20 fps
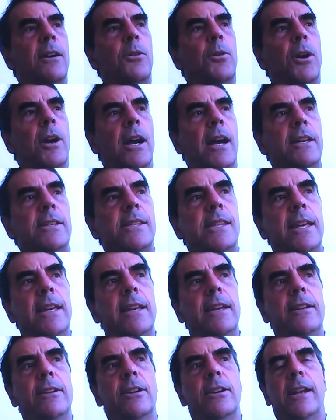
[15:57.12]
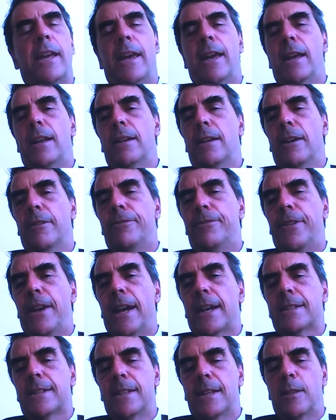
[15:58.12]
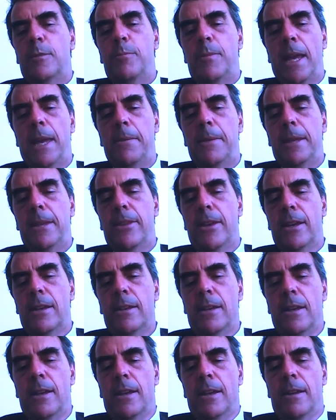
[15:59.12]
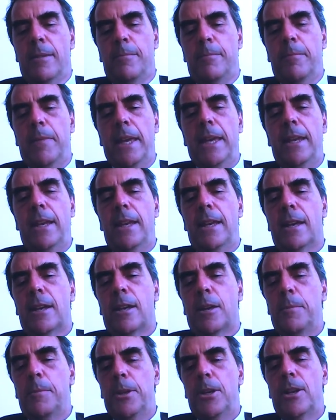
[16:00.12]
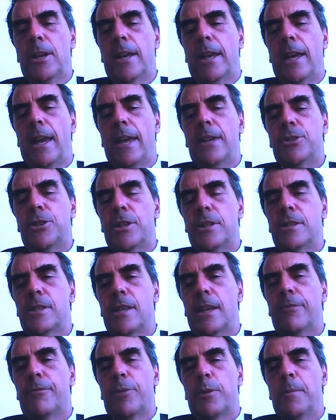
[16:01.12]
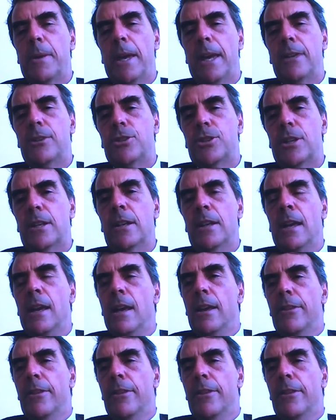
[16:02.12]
Whereas the internet affected maybe the media, communications, information,